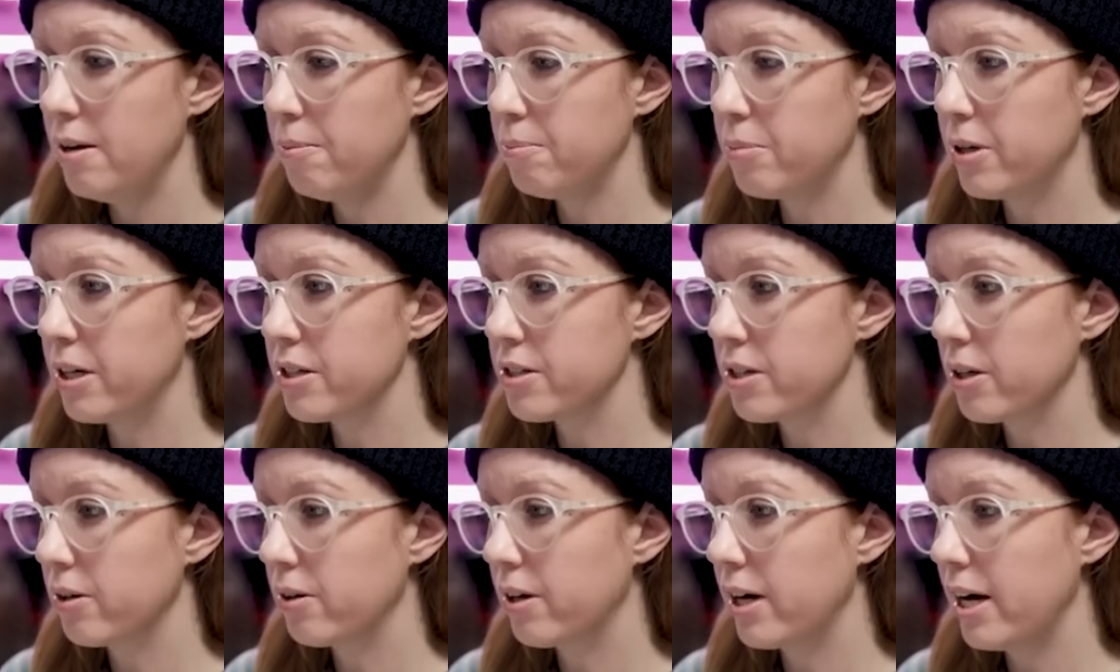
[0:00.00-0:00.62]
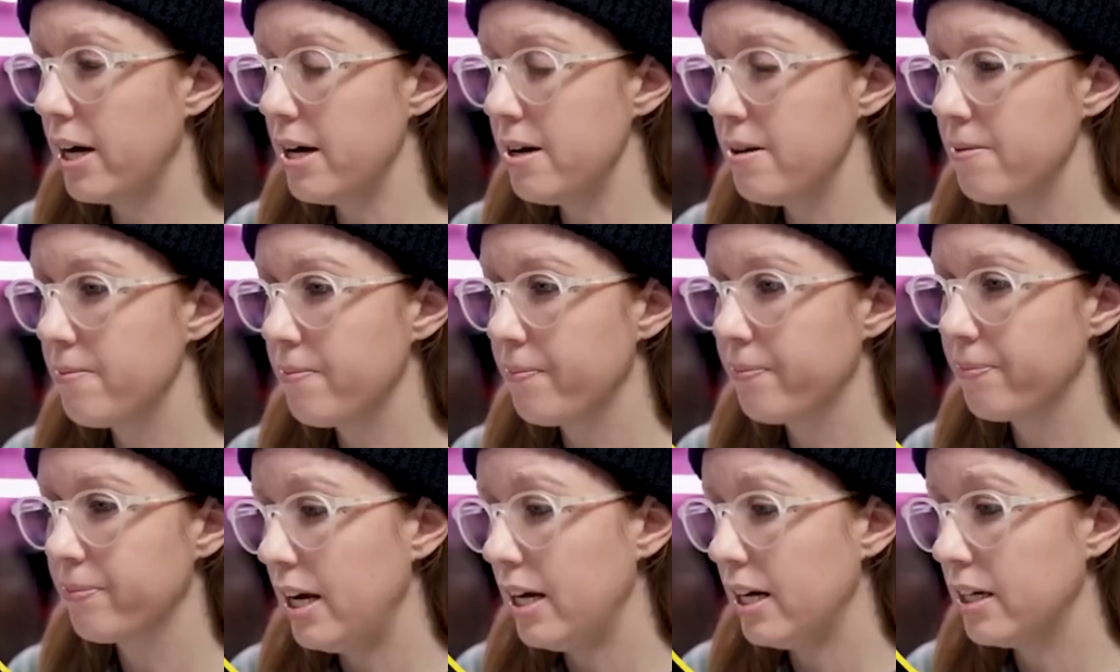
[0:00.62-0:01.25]
and press OK.
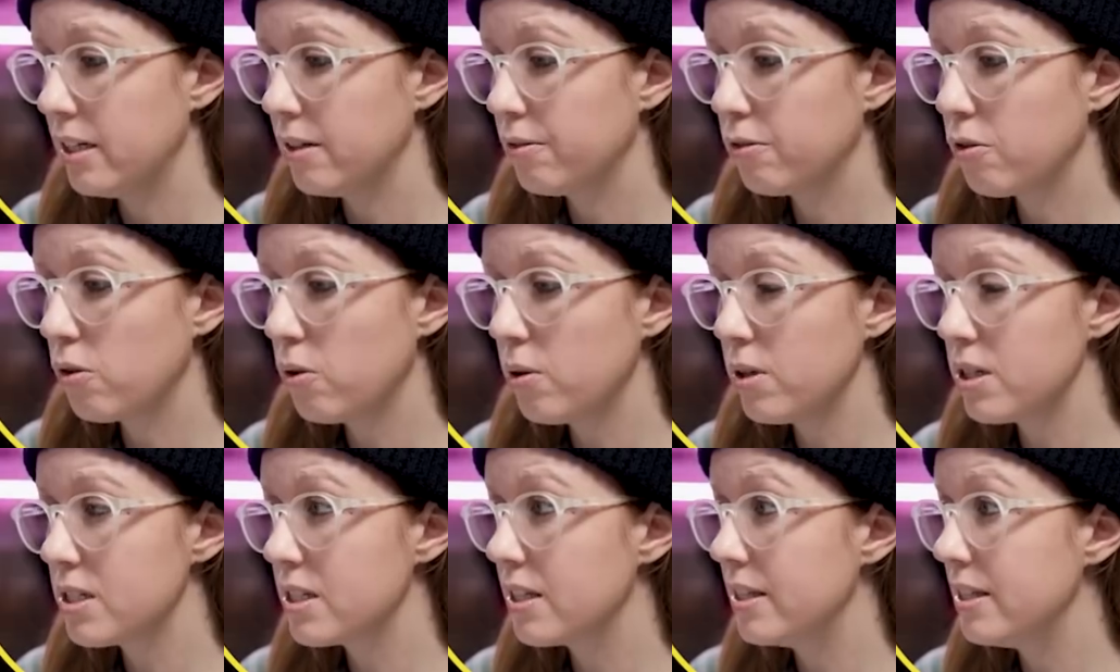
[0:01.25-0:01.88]
And of course,